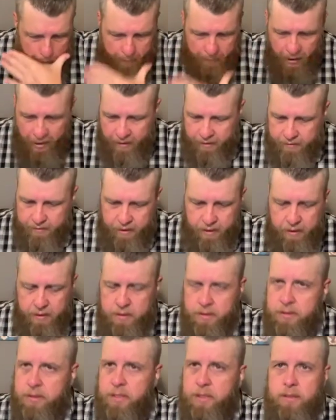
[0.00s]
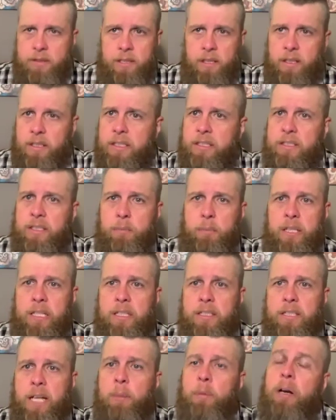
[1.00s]
And to listen,
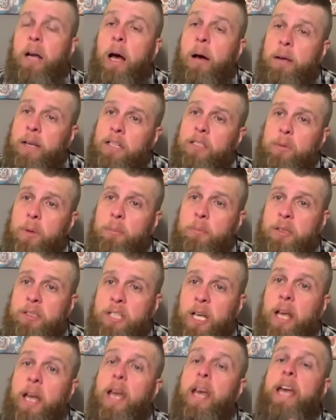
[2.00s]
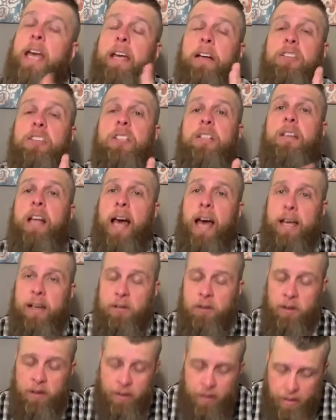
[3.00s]
because I want. Oh, here's what I want to. Here's the
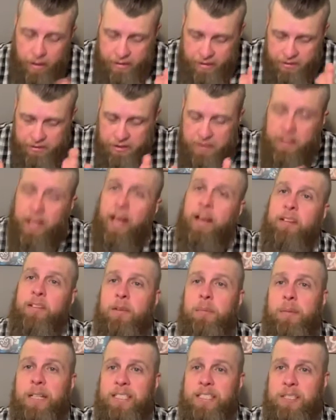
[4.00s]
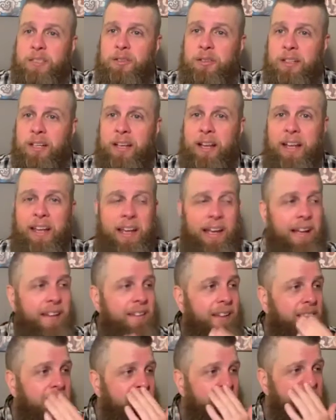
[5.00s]
title. Here's the title of the message for today.
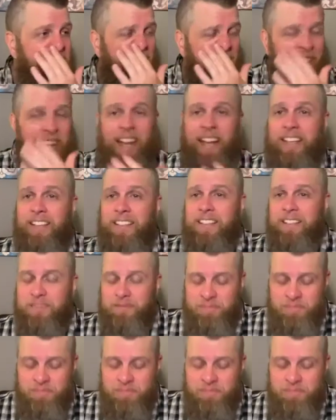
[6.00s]
I liked it.